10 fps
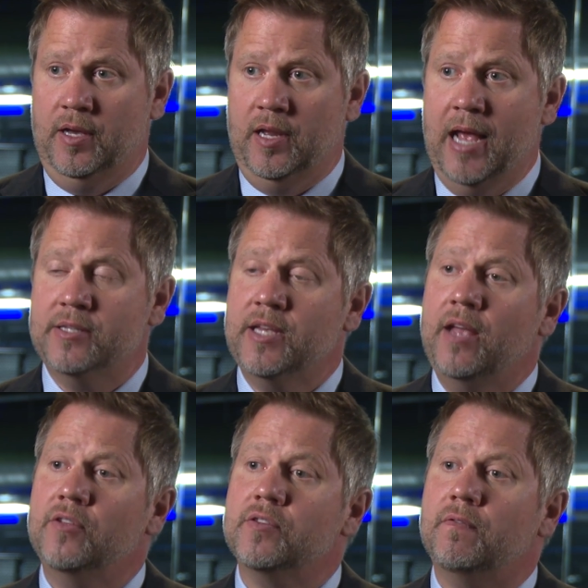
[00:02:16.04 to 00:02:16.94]
And
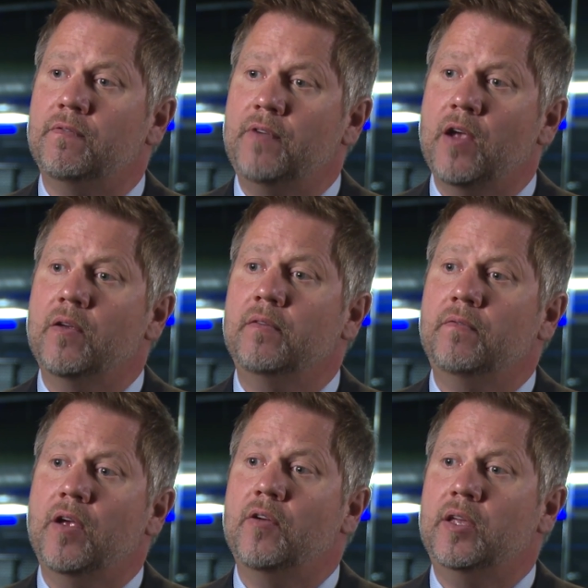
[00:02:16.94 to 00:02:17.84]
at-scale is a very,
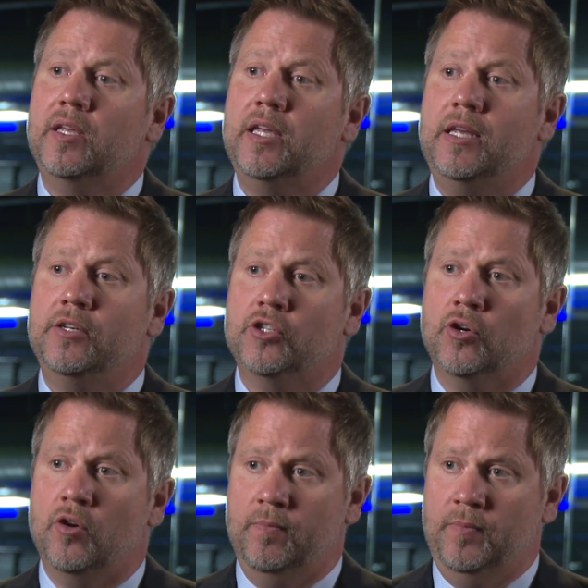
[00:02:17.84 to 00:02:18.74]
very key
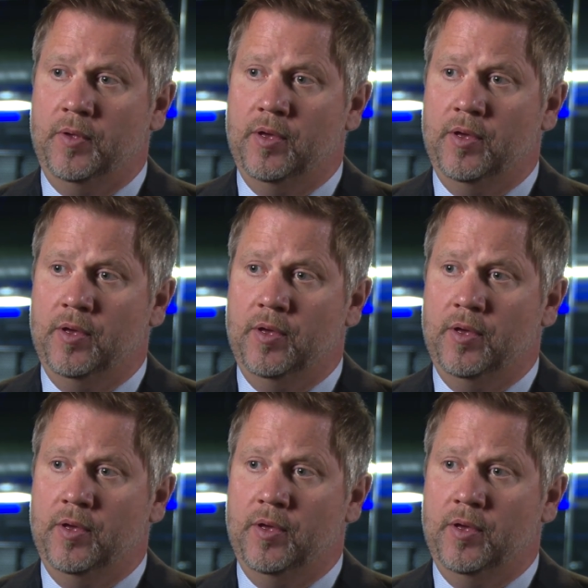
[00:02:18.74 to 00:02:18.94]
term.